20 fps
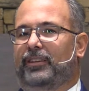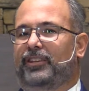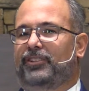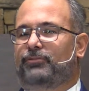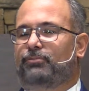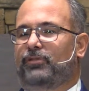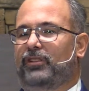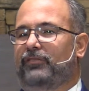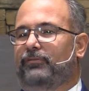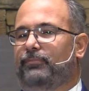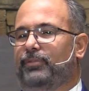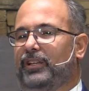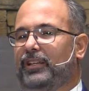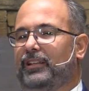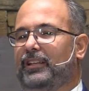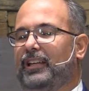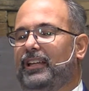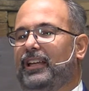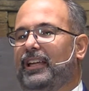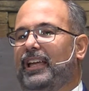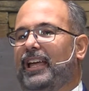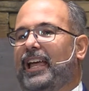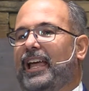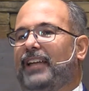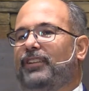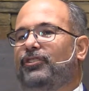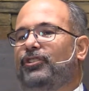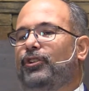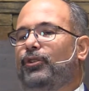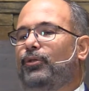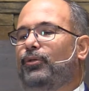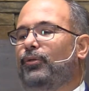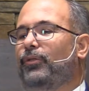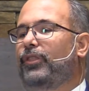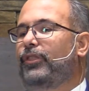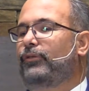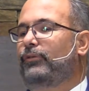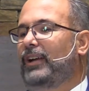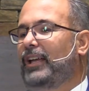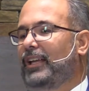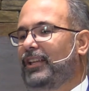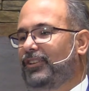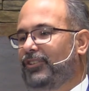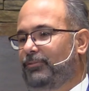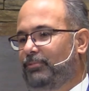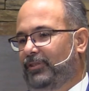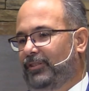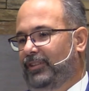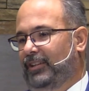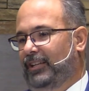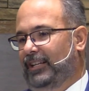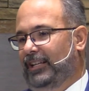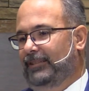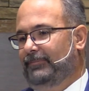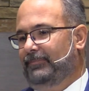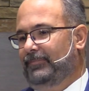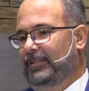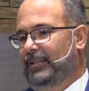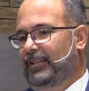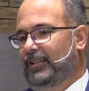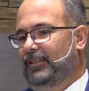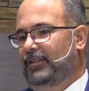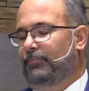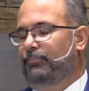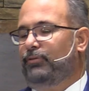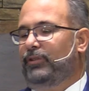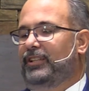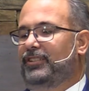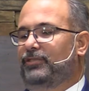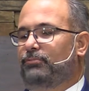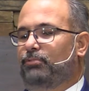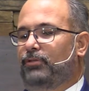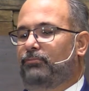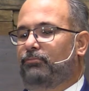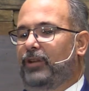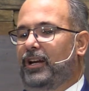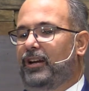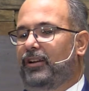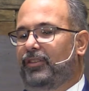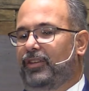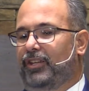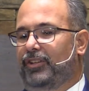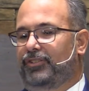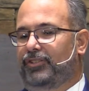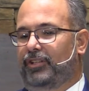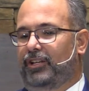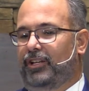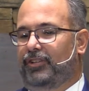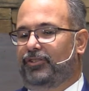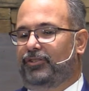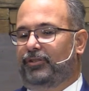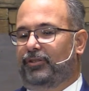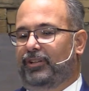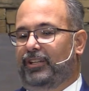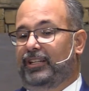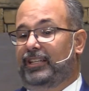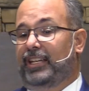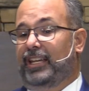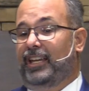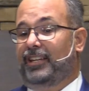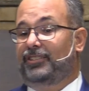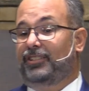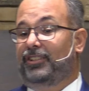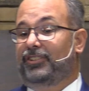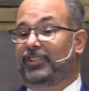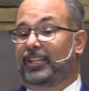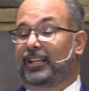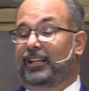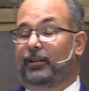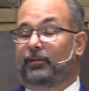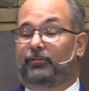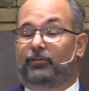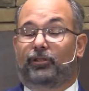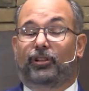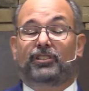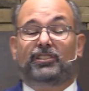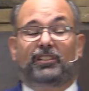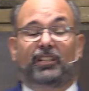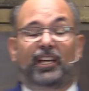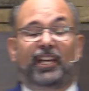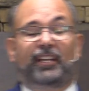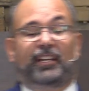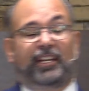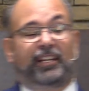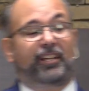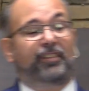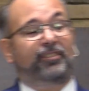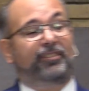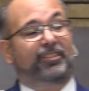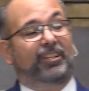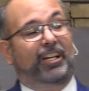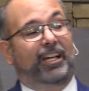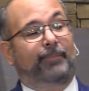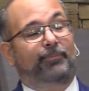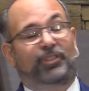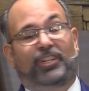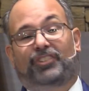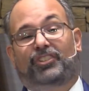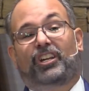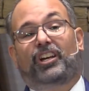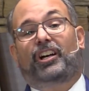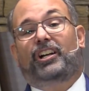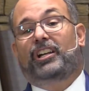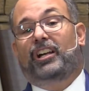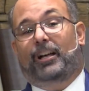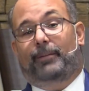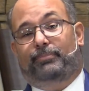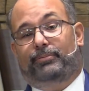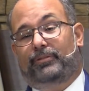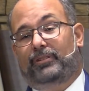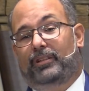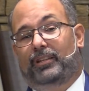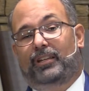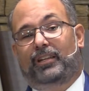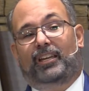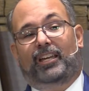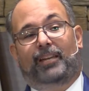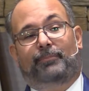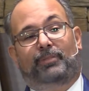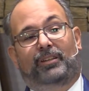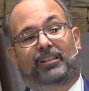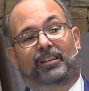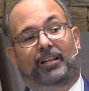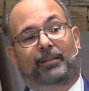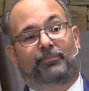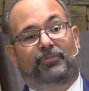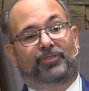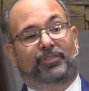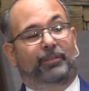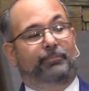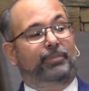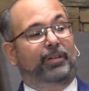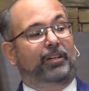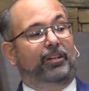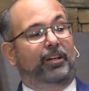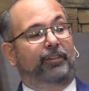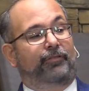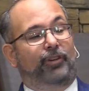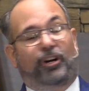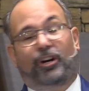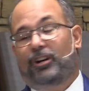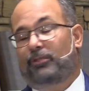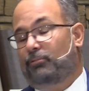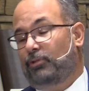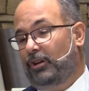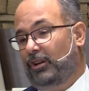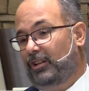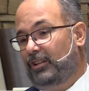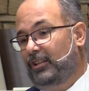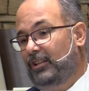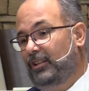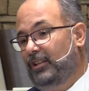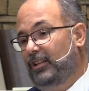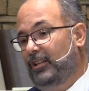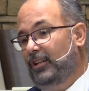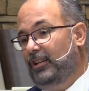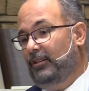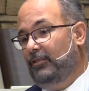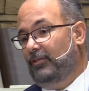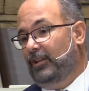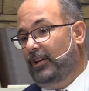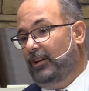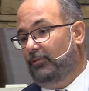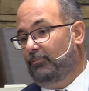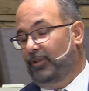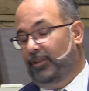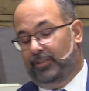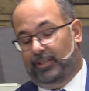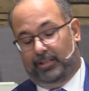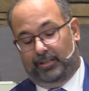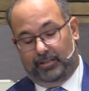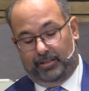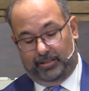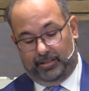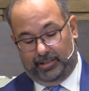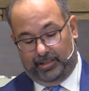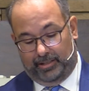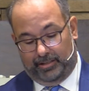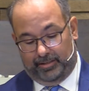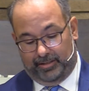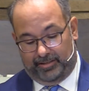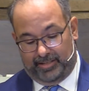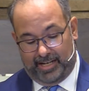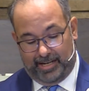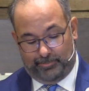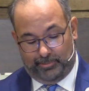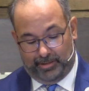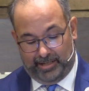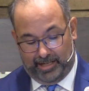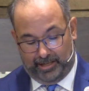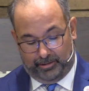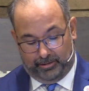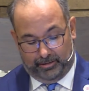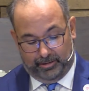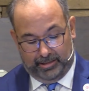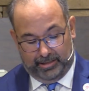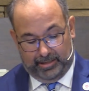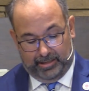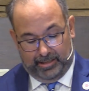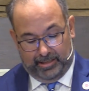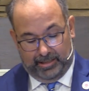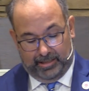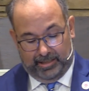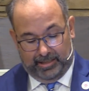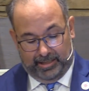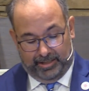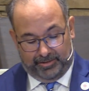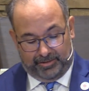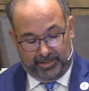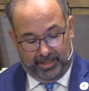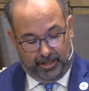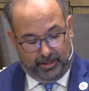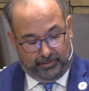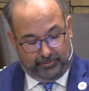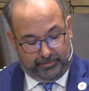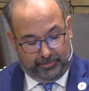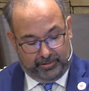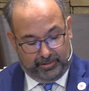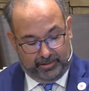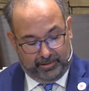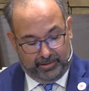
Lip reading: This would have had gold threads within it. The priests would wear this on certain occasions, and it looks like at other times it's hung up. It becomes a bit of artwork within the tabernacle itself.